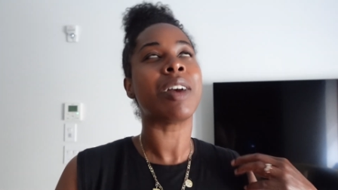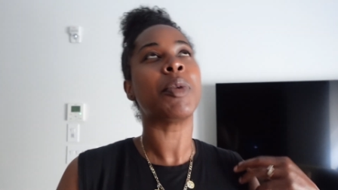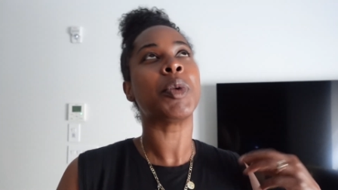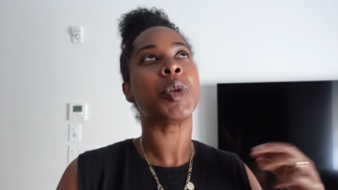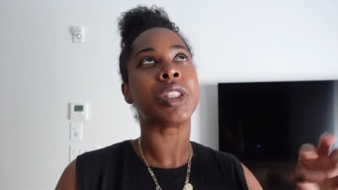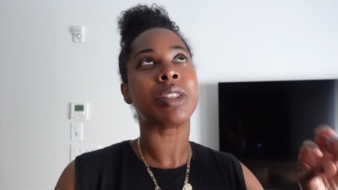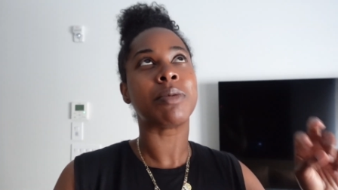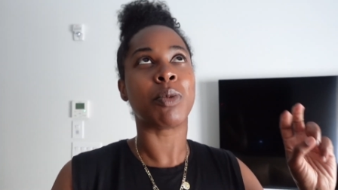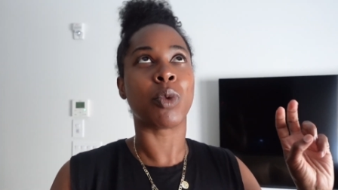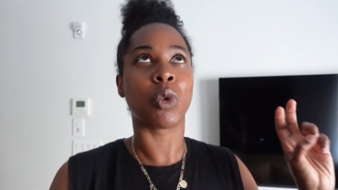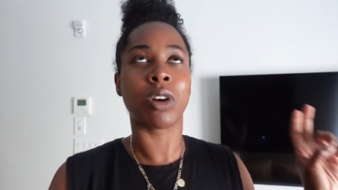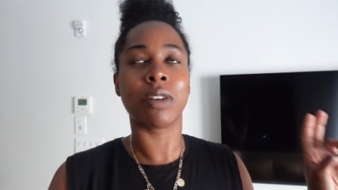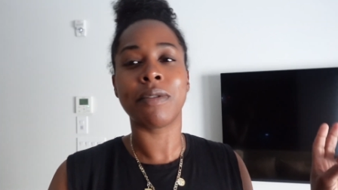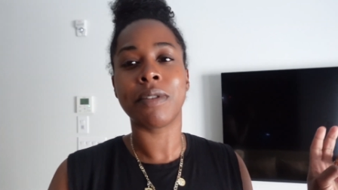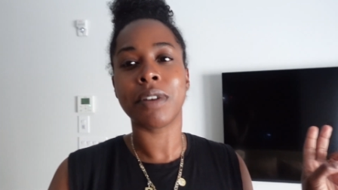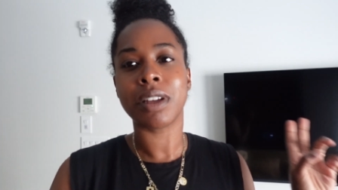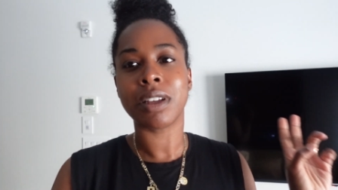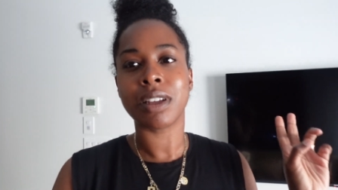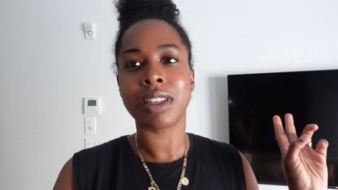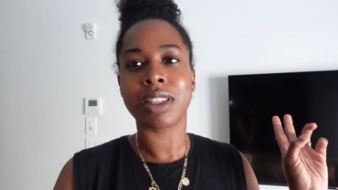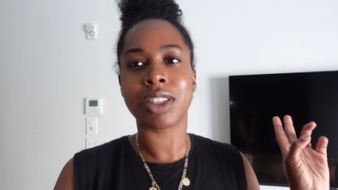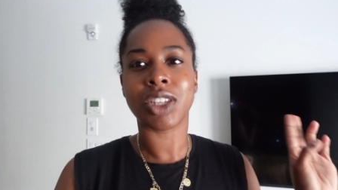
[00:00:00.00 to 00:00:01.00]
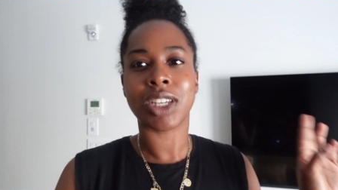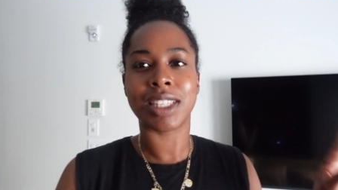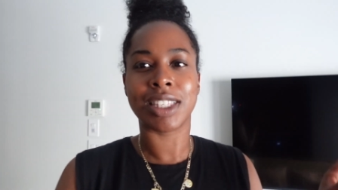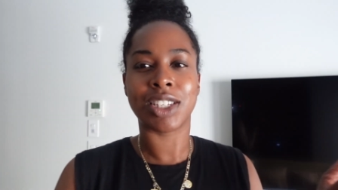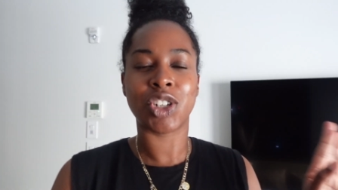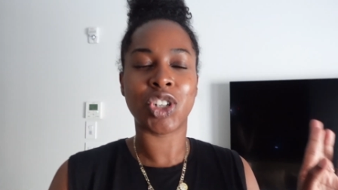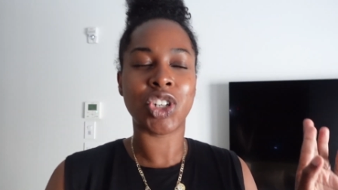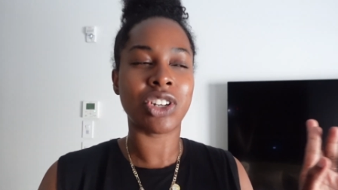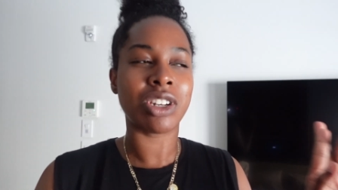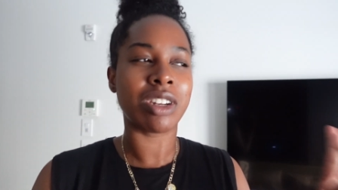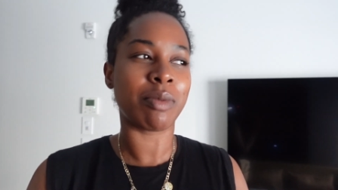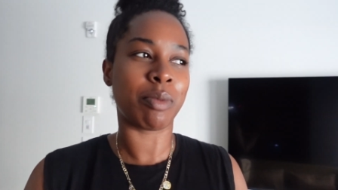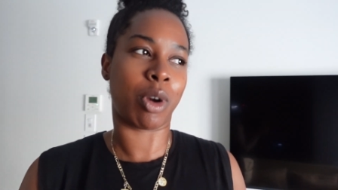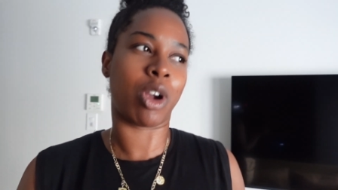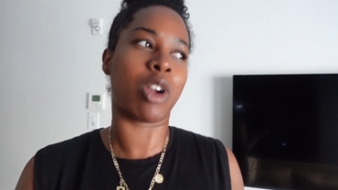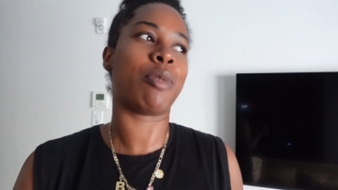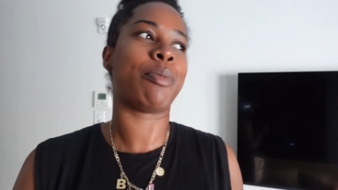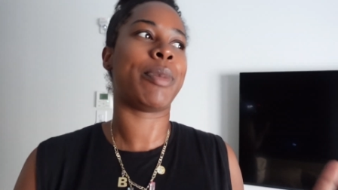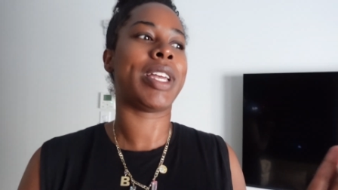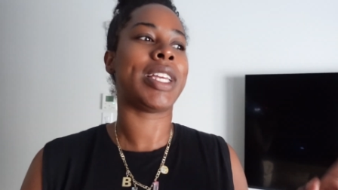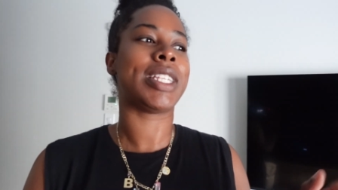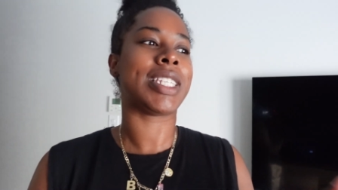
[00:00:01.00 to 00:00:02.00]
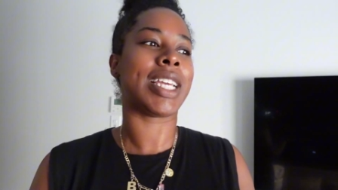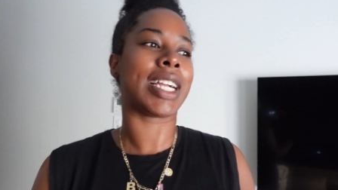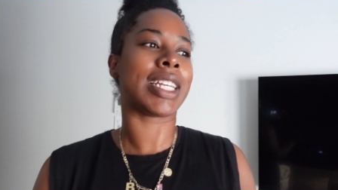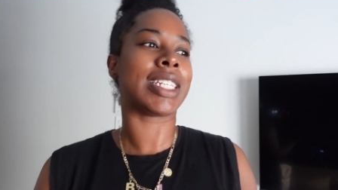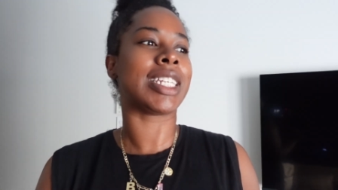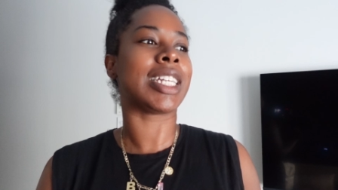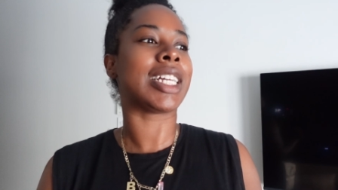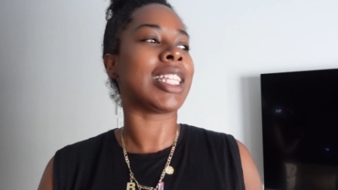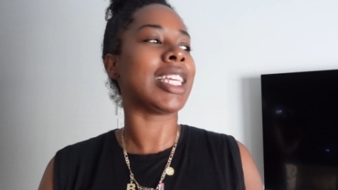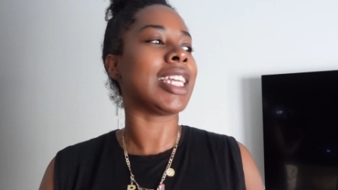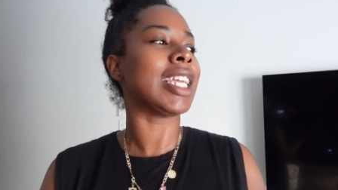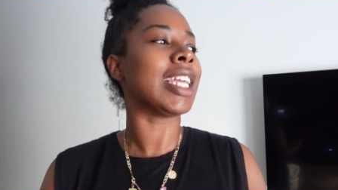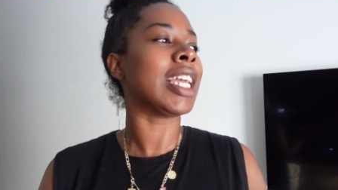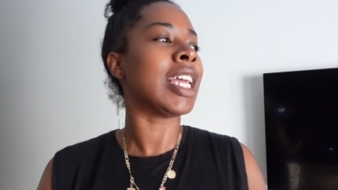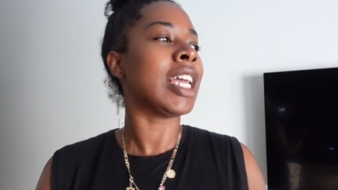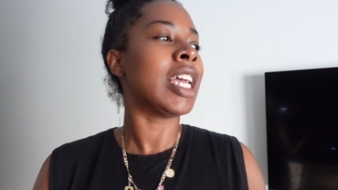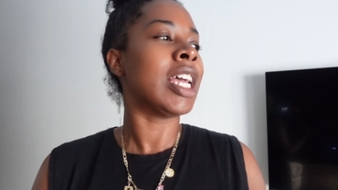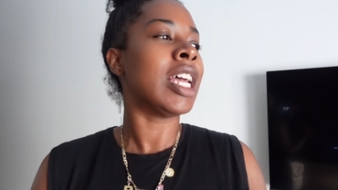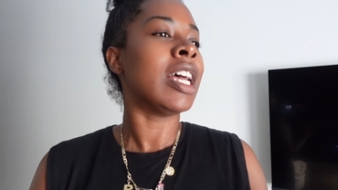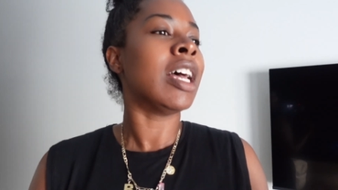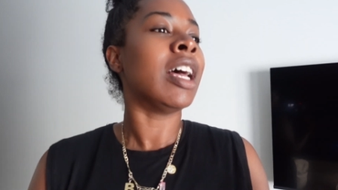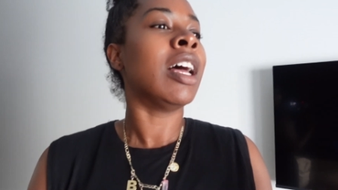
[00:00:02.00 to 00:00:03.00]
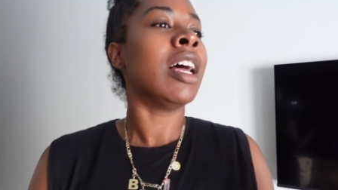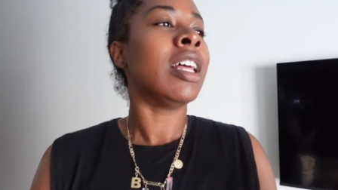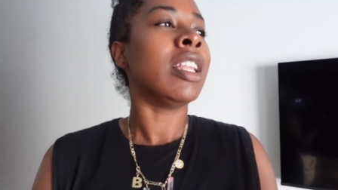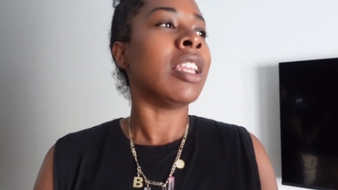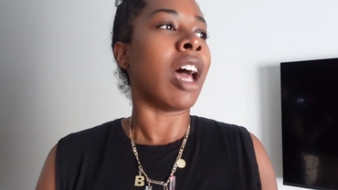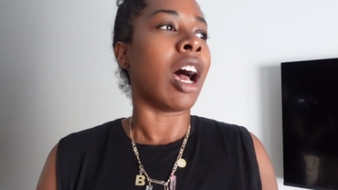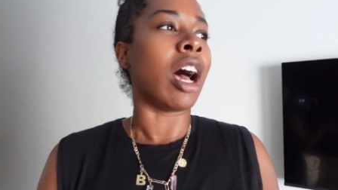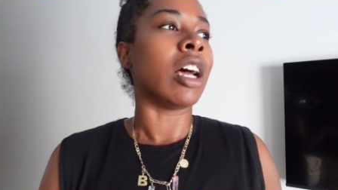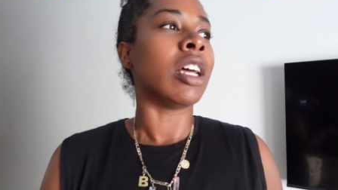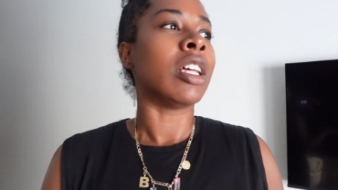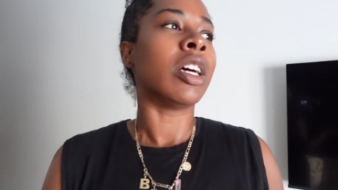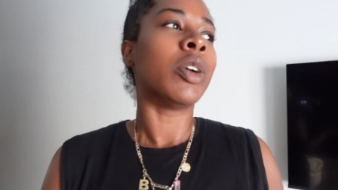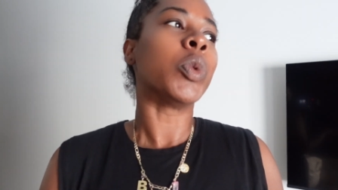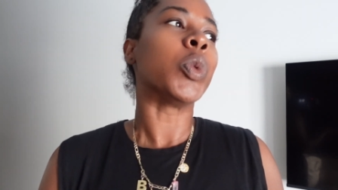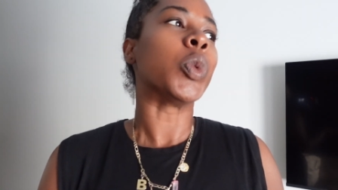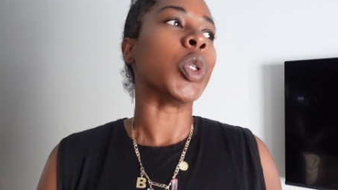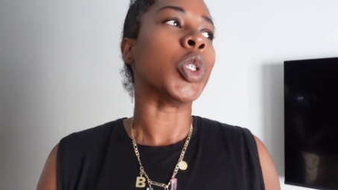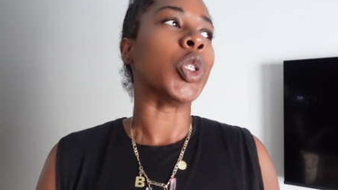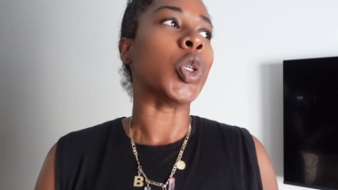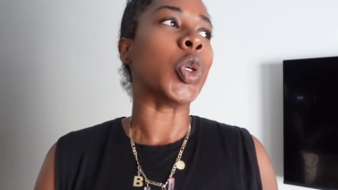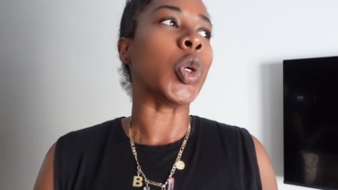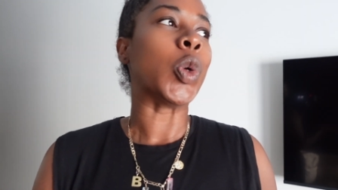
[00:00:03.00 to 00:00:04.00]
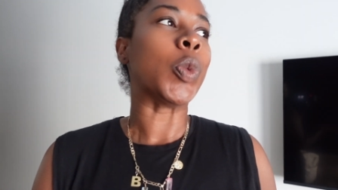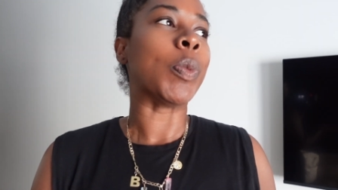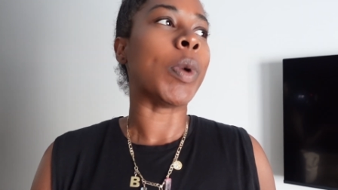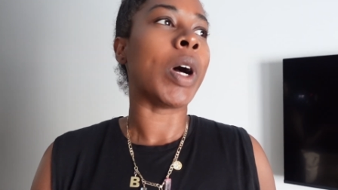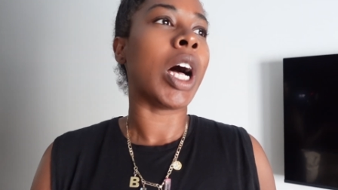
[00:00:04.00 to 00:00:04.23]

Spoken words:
Well, it's considered an apartment technically, not a room.